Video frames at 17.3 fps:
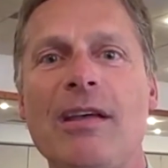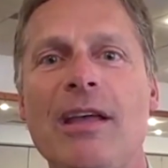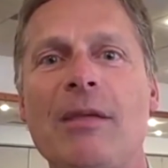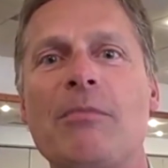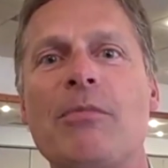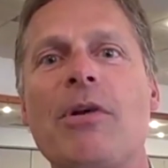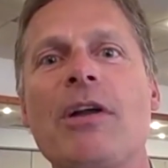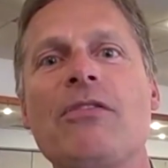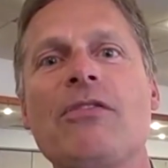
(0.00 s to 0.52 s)

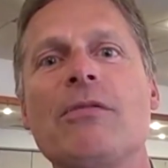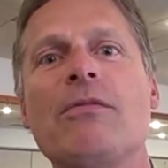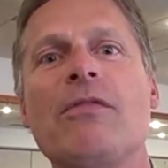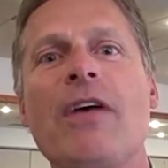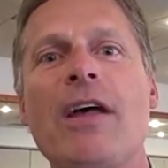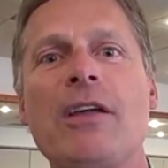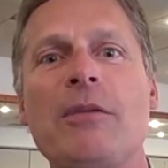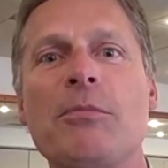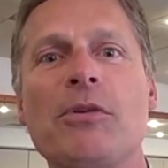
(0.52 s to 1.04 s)
and brought some
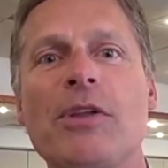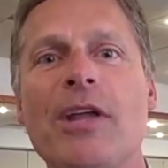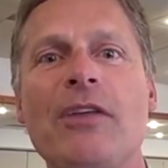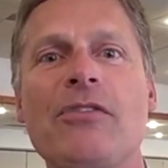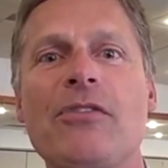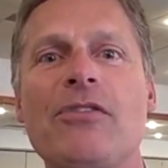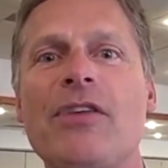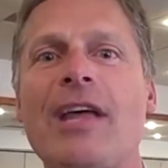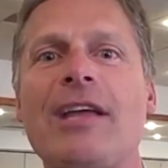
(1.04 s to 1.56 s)
valuable
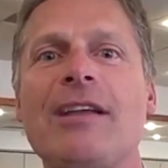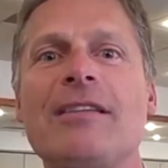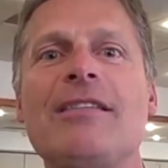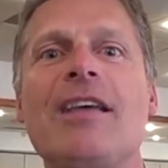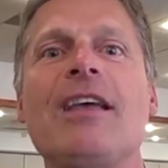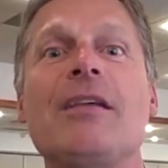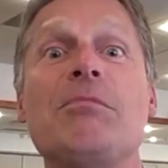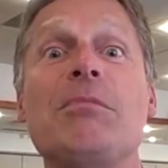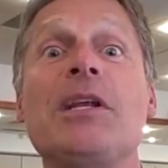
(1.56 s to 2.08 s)
lessons I can
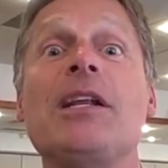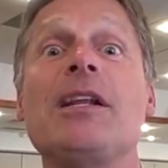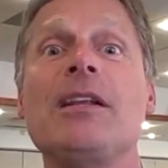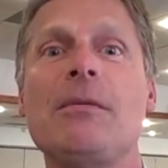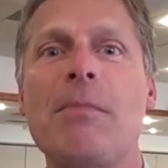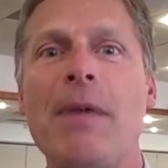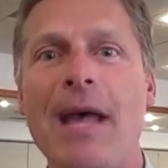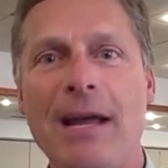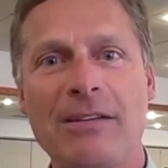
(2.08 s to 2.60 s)
take
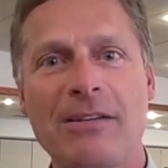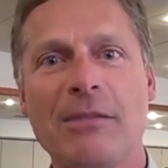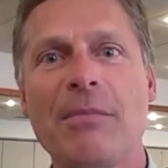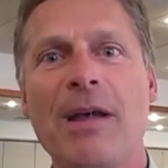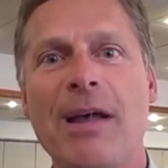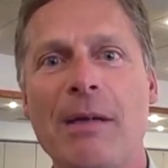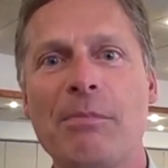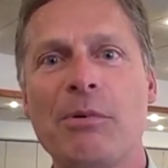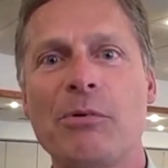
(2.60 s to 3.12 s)
immediately back to
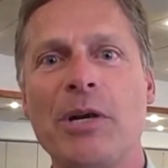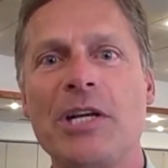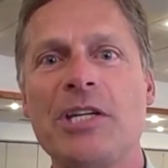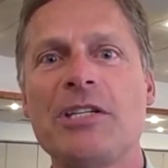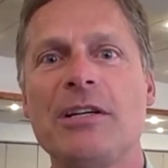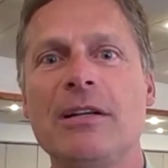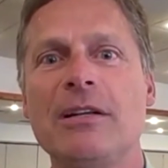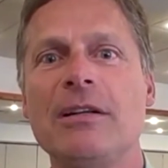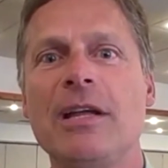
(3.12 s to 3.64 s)
my
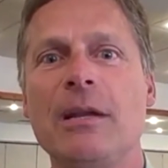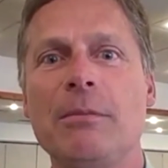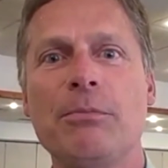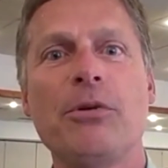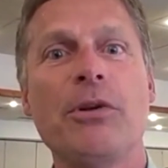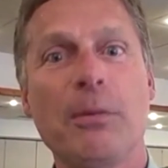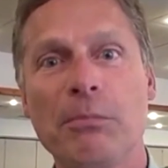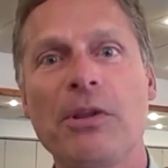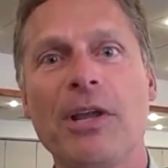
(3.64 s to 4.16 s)
operation and
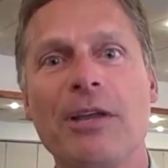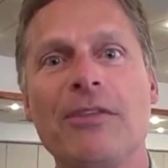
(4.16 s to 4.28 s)
put in